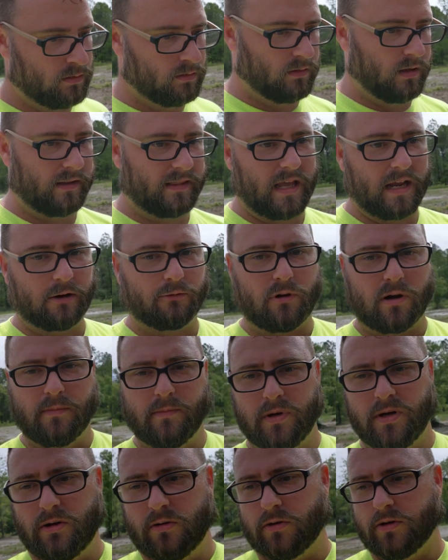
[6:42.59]
let that green
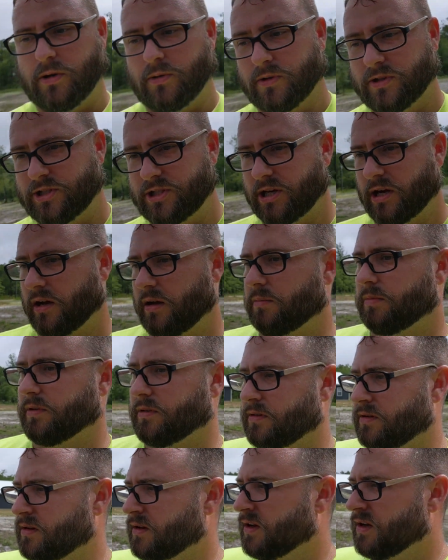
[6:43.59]
manure do its job
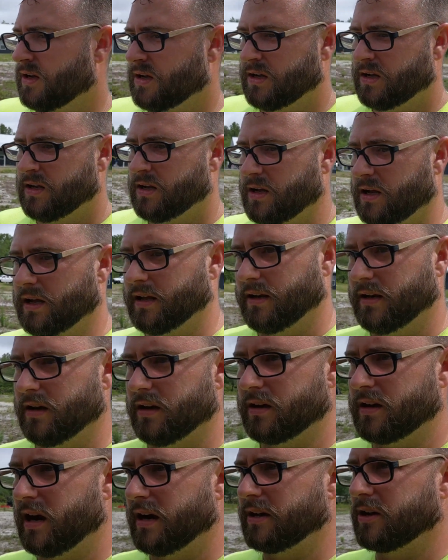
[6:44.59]
and
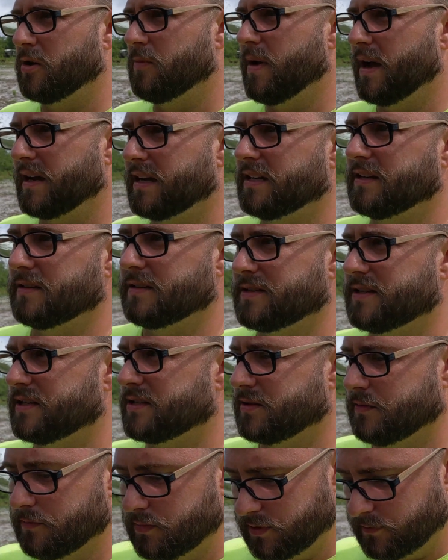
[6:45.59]
kind of go back into the
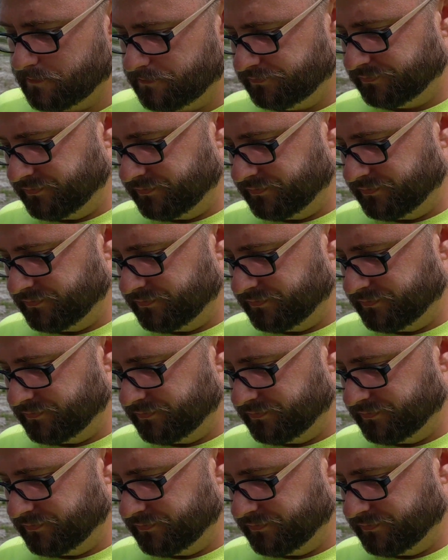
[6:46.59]
system. But